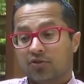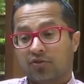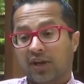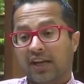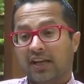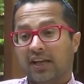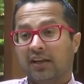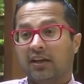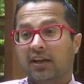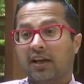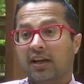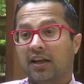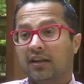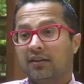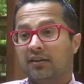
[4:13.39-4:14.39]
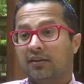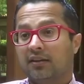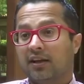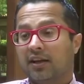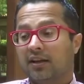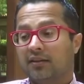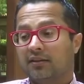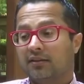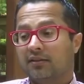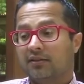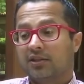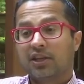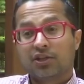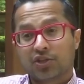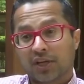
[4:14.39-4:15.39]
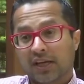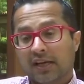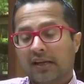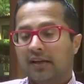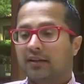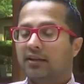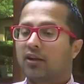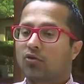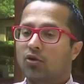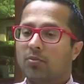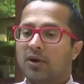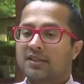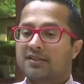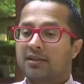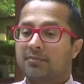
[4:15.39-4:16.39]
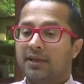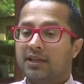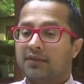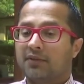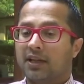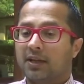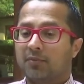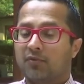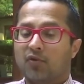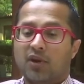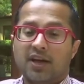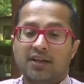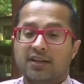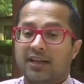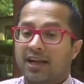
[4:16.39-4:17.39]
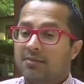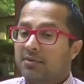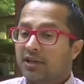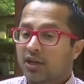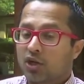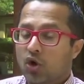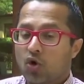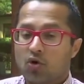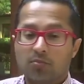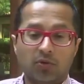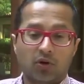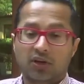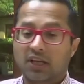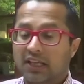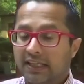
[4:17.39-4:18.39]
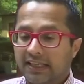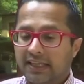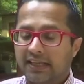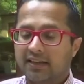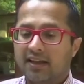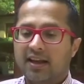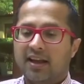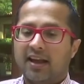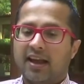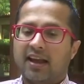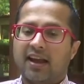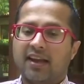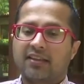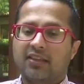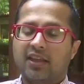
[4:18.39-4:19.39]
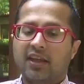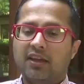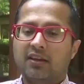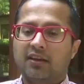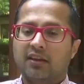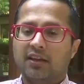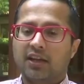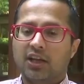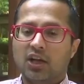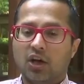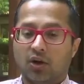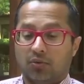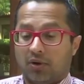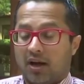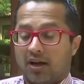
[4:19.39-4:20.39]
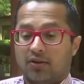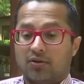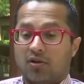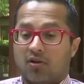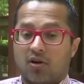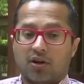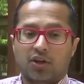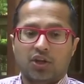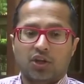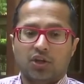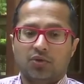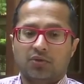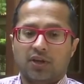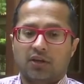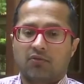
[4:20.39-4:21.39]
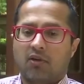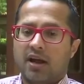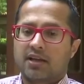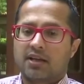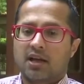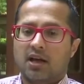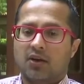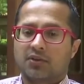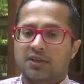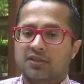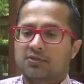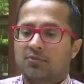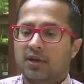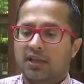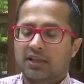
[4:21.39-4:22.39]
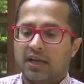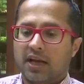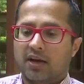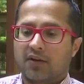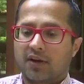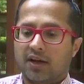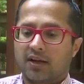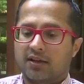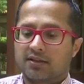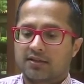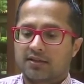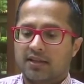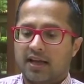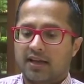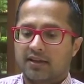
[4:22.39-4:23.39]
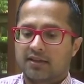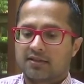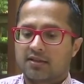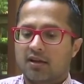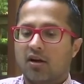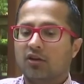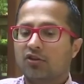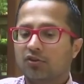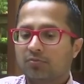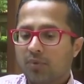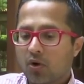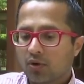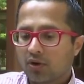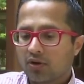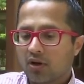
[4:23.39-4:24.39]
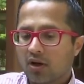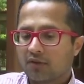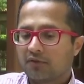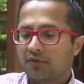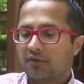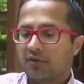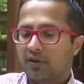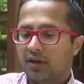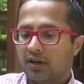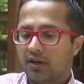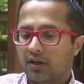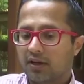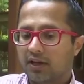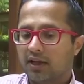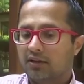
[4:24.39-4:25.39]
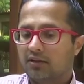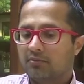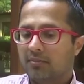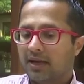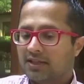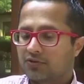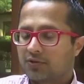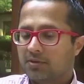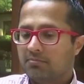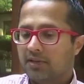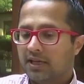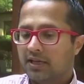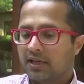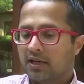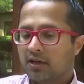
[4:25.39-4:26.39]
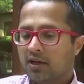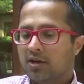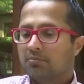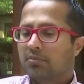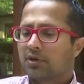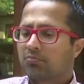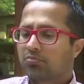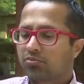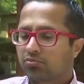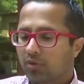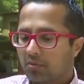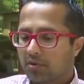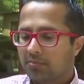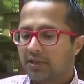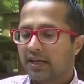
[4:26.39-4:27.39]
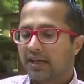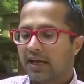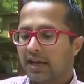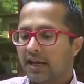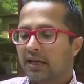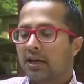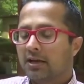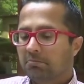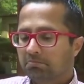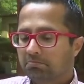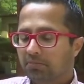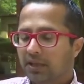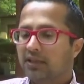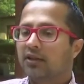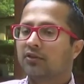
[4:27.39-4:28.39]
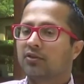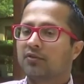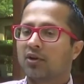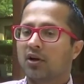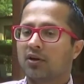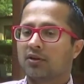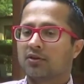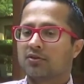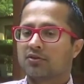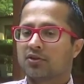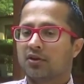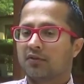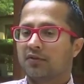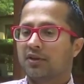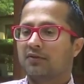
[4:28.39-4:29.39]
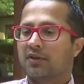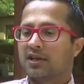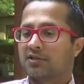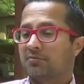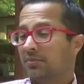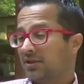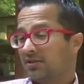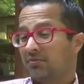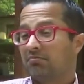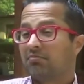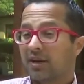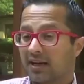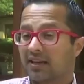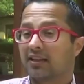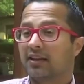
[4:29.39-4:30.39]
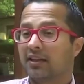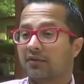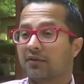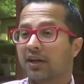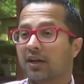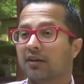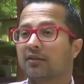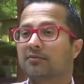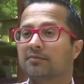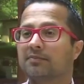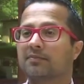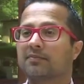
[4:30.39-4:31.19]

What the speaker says: training and teaching. There are robots that are being developed for entertainment at home or cleaning. And I think, you know, I could argue that right now this is one of the areas that is unspoken of in mainstream media, but probably getting billions of dollars of investments practically every year.